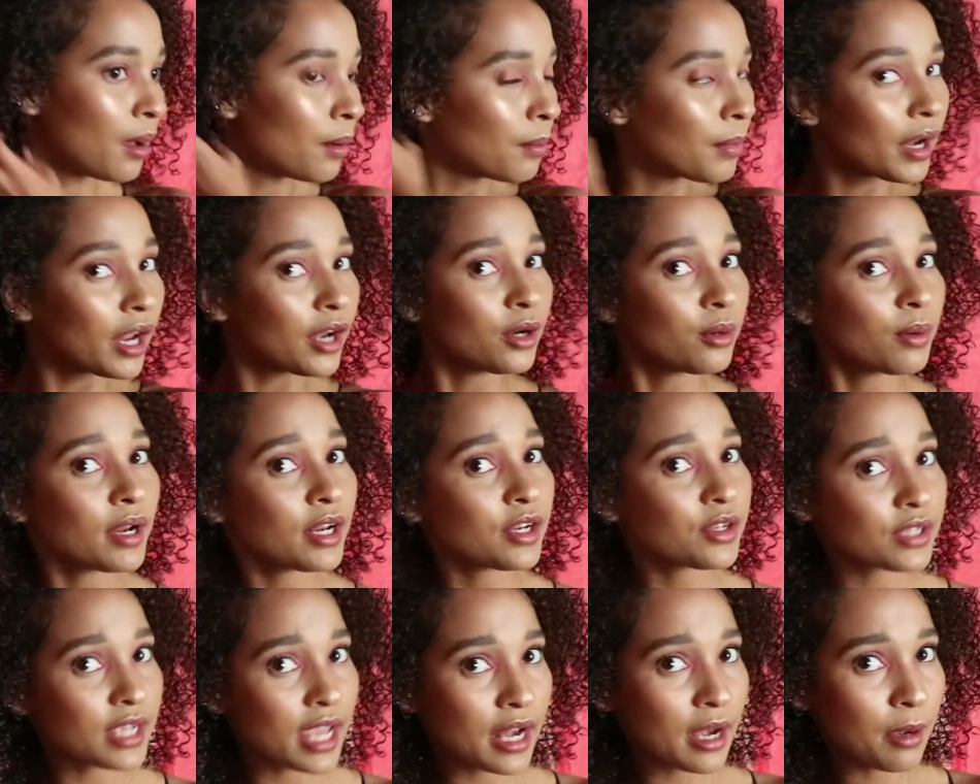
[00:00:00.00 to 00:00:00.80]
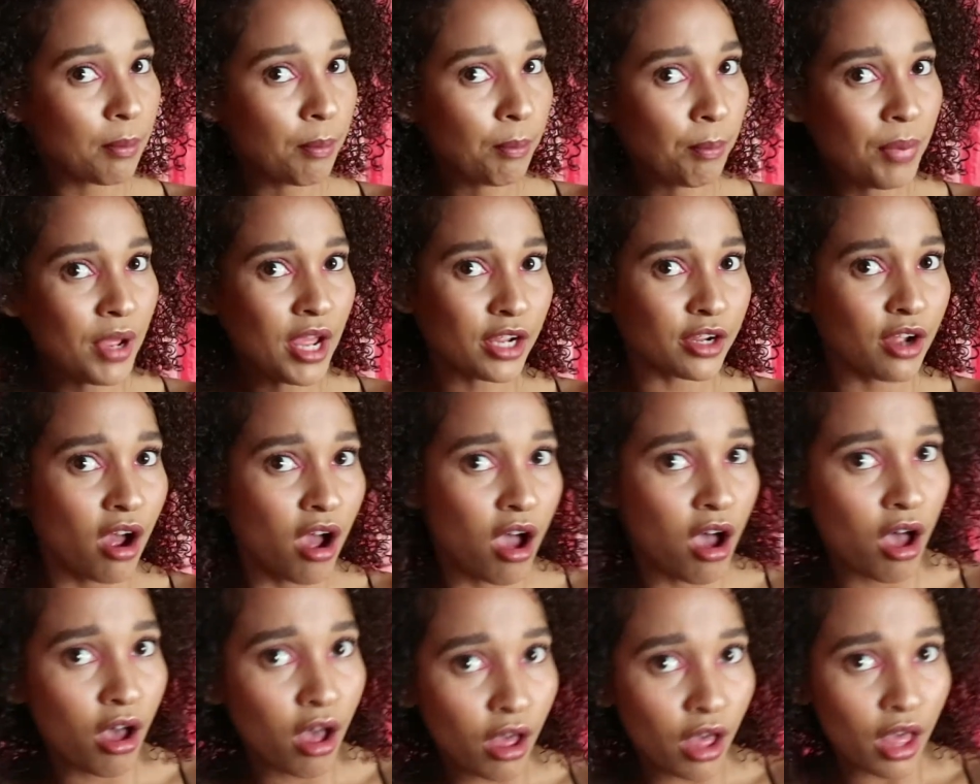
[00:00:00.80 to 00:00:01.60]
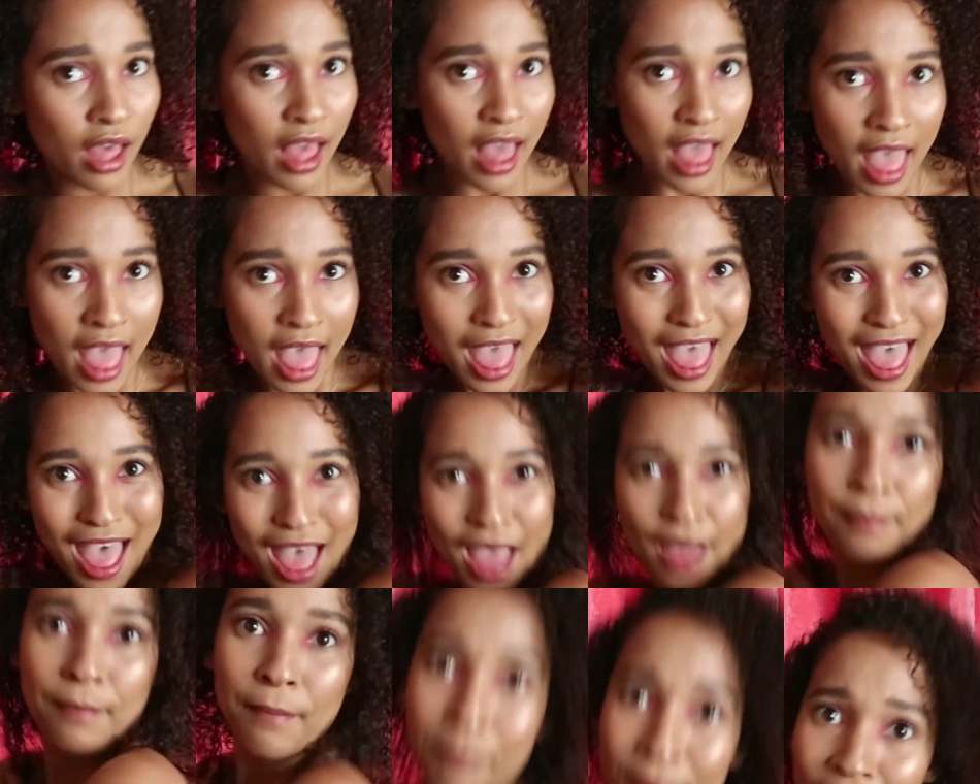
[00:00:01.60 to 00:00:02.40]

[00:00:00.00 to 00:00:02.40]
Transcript: But I do want to get it bigger and